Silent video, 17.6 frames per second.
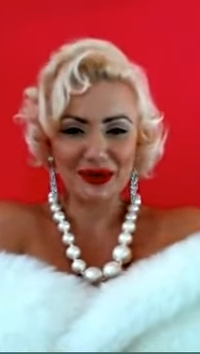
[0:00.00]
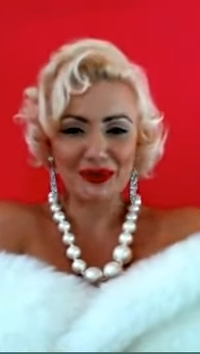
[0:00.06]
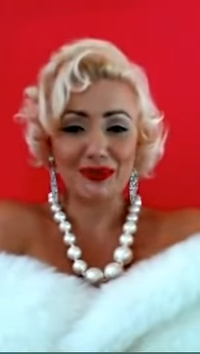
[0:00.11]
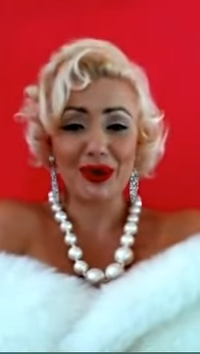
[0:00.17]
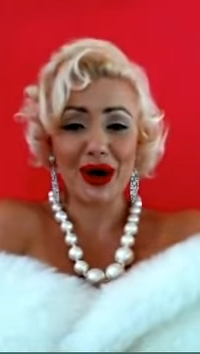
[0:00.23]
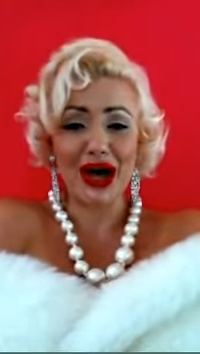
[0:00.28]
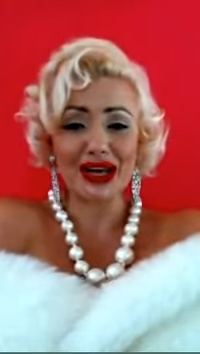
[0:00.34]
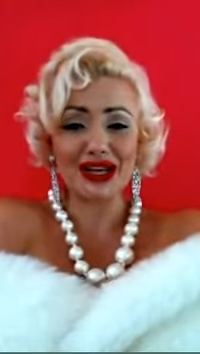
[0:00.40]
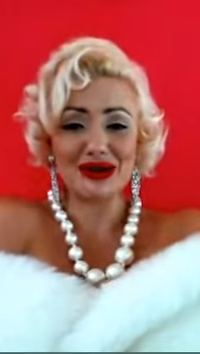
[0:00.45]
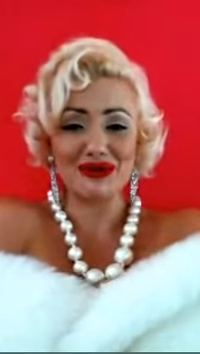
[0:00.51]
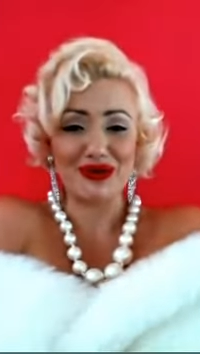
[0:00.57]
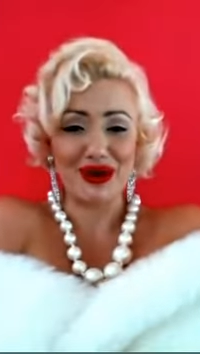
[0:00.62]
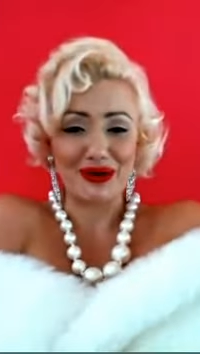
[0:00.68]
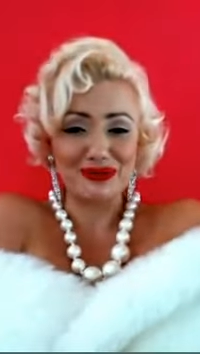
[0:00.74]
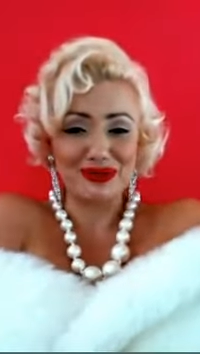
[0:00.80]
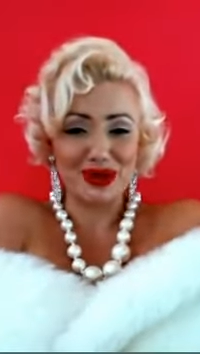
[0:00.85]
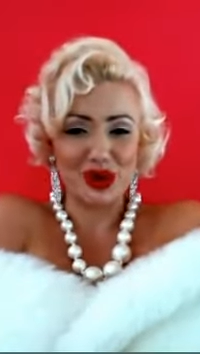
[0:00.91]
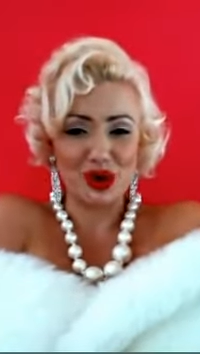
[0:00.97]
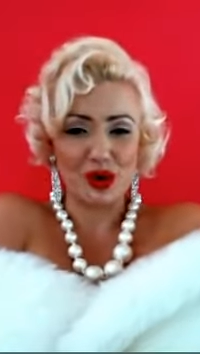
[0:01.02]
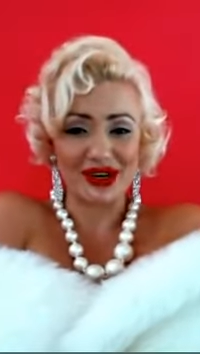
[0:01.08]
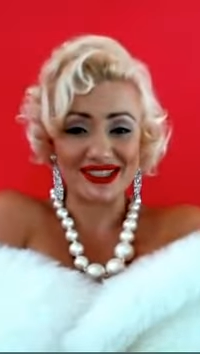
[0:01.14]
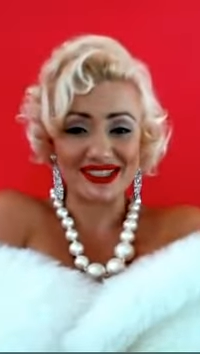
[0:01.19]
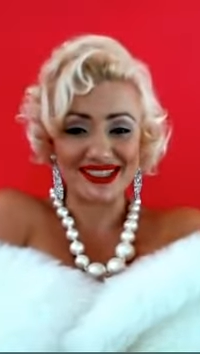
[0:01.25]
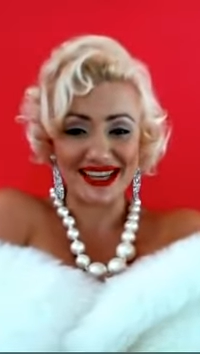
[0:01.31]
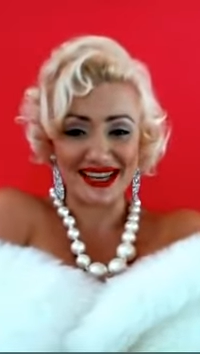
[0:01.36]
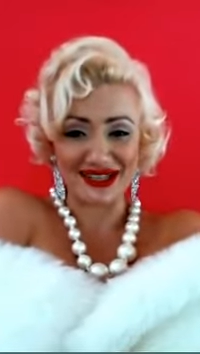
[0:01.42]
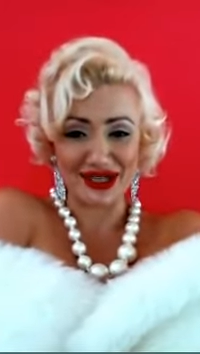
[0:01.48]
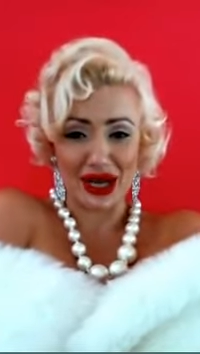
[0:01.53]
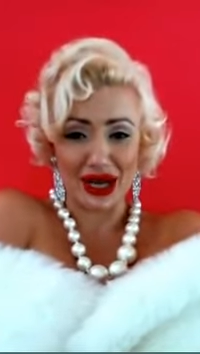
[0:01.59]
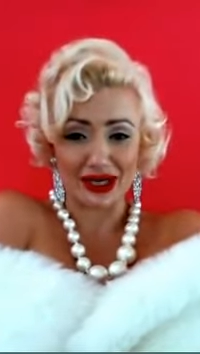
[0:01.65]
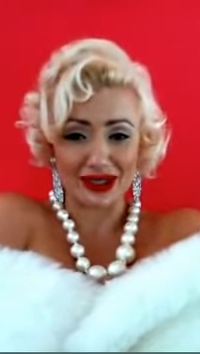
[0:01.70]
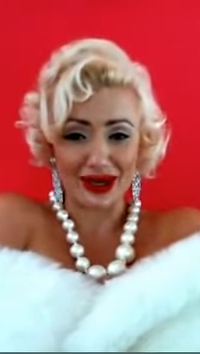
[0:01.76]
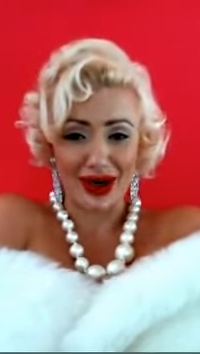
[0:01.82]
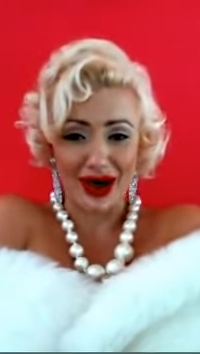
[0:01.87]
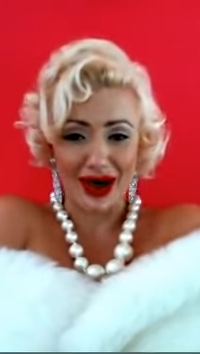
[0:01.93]

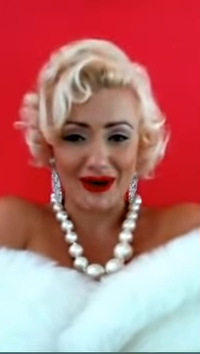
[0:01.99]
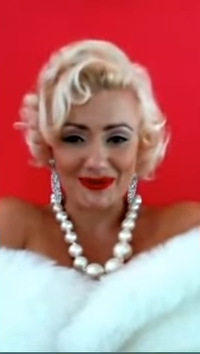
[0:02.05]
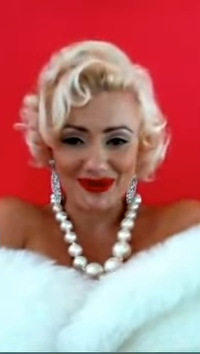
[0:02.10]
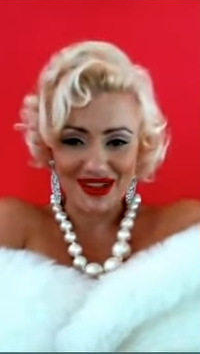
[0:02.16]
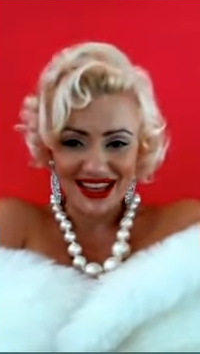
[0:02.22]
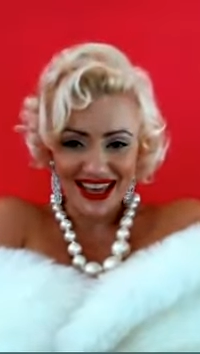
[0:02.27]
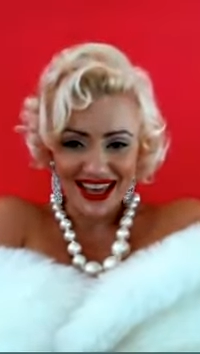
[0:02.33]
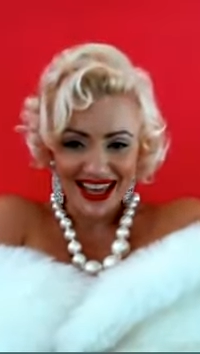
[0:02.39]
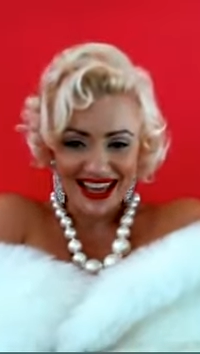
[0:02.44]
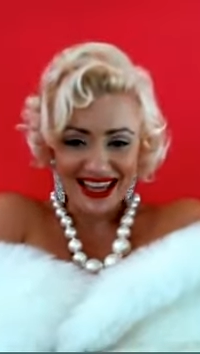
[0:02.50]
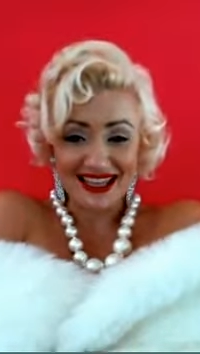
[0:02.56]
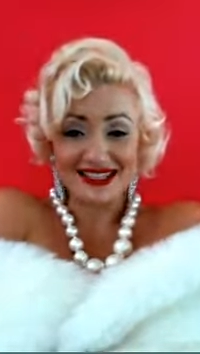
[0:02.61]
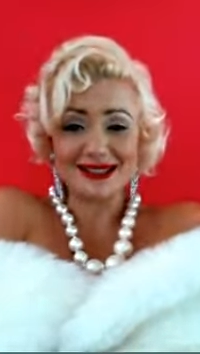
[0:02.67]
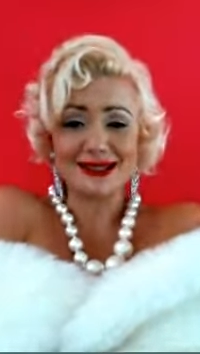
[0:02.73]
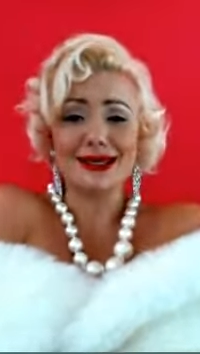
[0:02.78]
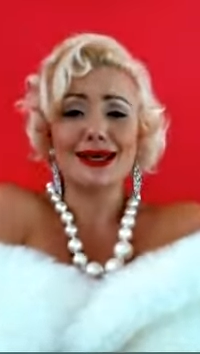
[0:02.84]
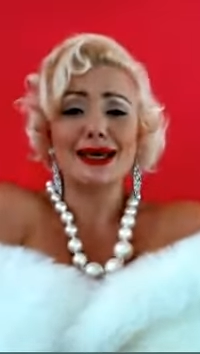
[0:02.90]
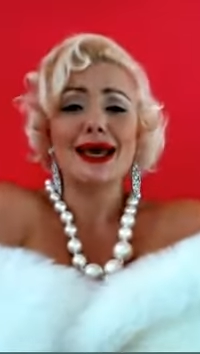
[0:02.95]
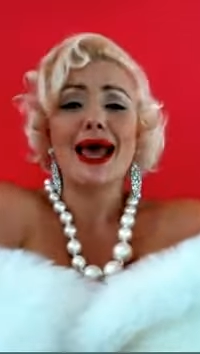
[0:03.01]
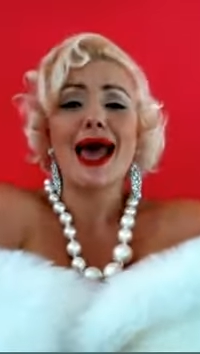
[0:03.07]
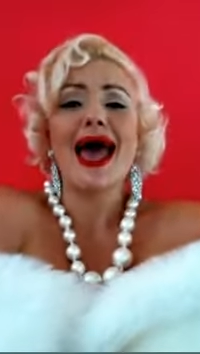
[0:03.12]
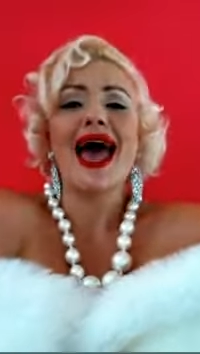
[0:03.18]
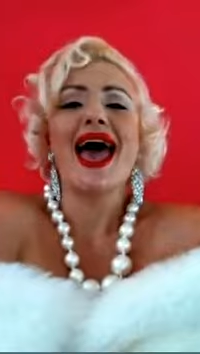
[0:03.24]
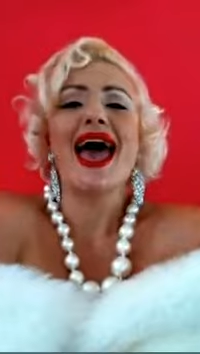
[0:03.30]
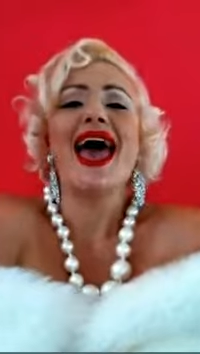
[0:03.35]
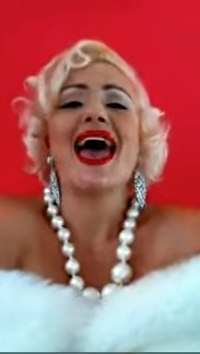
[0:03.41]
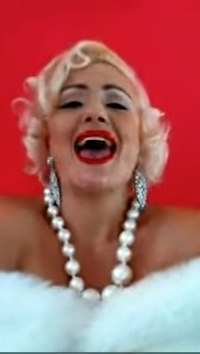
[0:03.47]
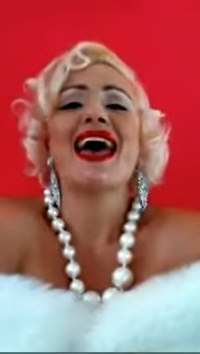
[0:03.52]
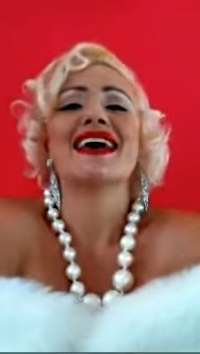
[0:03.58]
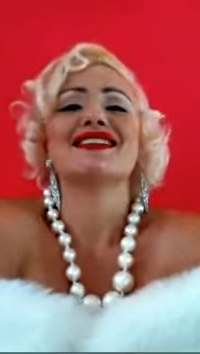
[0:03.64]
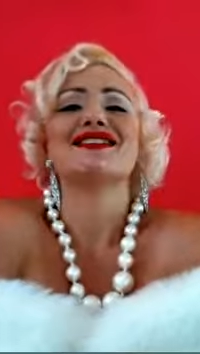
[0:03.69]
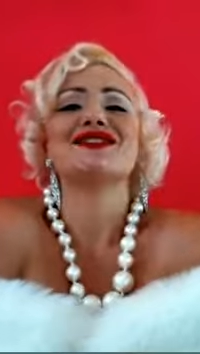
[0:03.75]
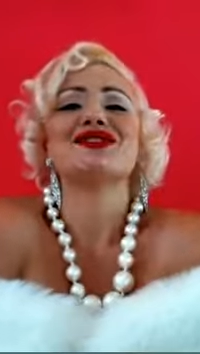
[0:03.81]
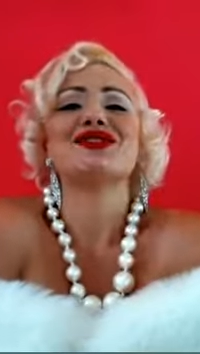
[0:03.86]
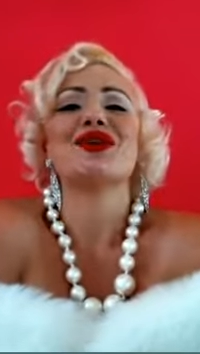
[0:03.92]
BodyRubUSA.com is the
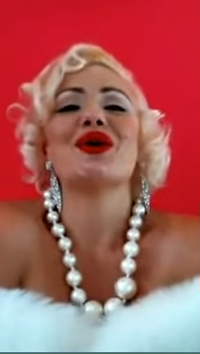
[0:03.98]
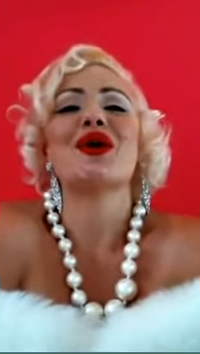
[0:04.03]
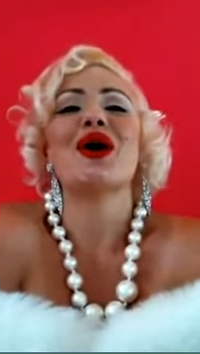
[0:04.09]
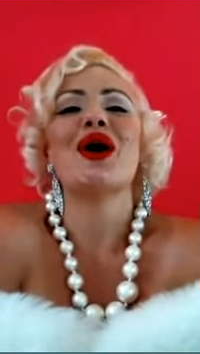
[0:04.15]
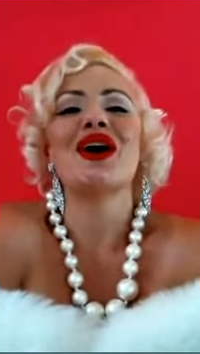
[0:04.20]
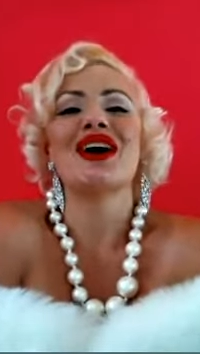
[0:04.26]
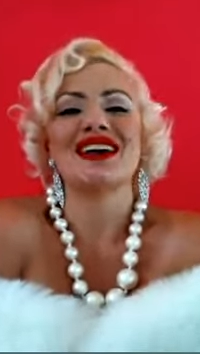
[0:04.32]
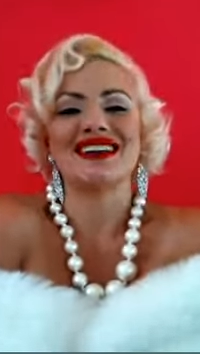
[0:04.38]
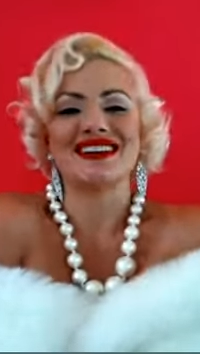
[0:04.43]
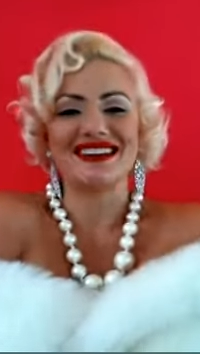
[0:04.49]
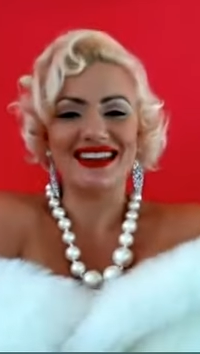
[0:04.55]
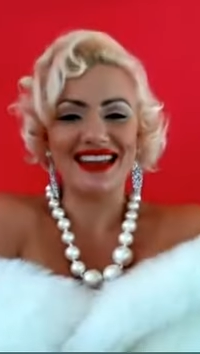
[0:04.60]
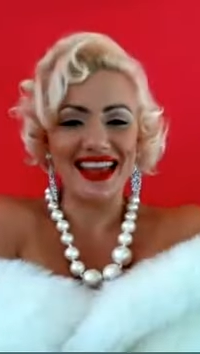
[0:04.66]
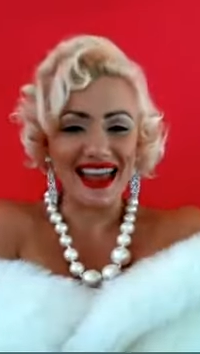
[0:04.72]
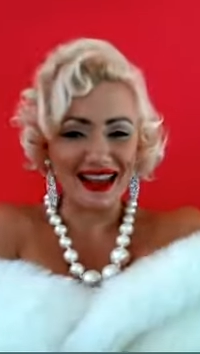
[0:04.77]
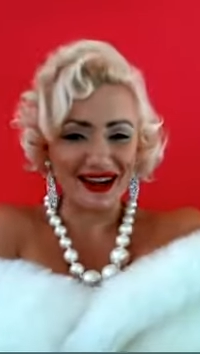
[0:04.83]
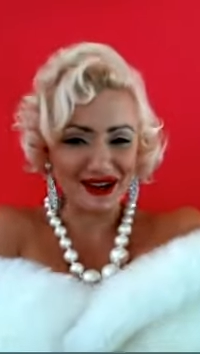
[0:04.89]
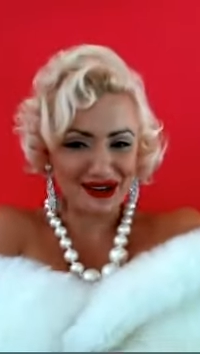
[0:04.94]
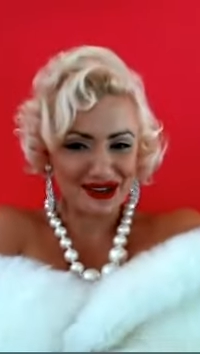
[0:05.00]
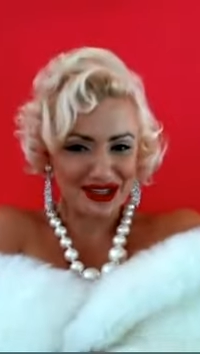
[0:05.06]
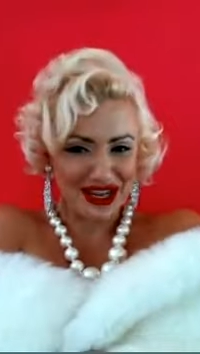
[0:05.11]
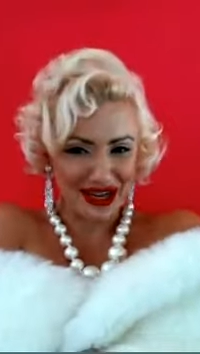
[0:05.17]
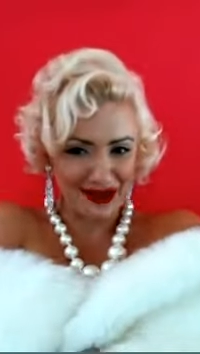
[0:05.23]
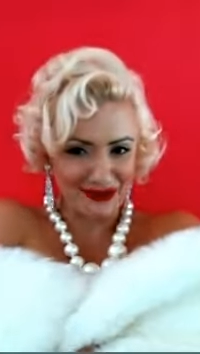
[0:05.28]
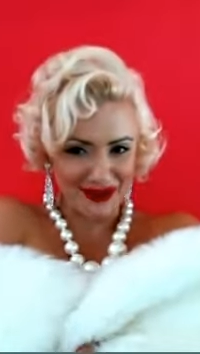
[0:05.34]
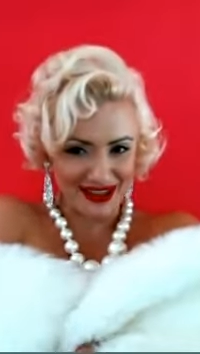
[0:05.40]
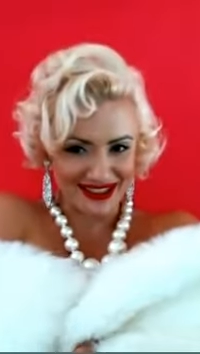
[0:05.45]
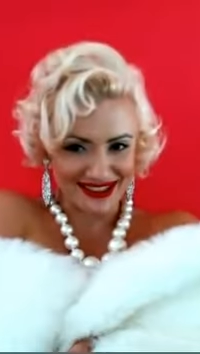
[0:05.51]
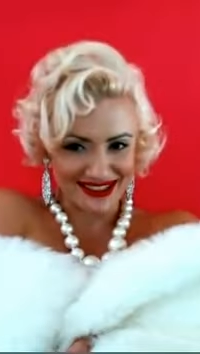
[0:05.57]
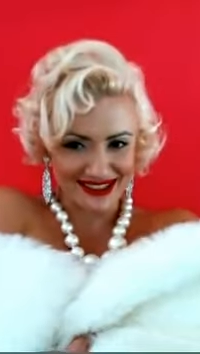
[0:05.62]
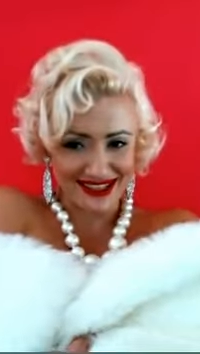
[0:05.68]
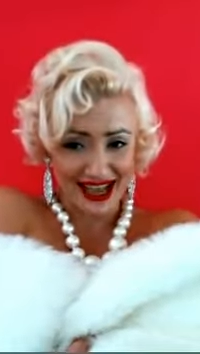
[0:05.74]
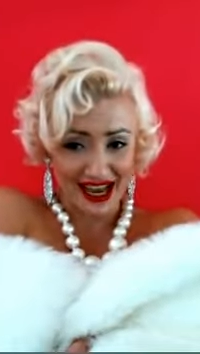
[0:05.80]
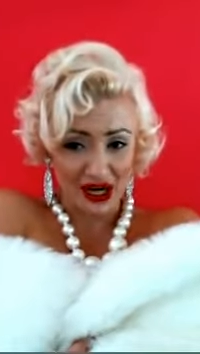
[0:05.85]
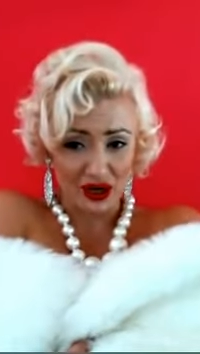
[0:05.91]
hands-on entertainment
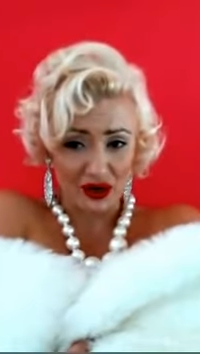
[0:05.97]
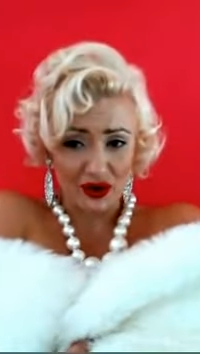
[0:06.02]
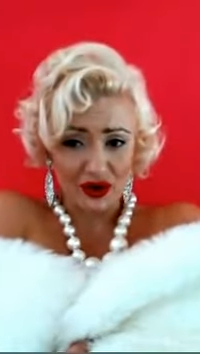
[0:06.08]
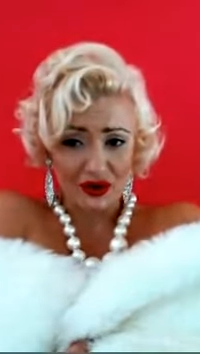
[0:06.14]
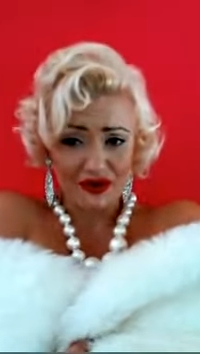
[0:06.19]
site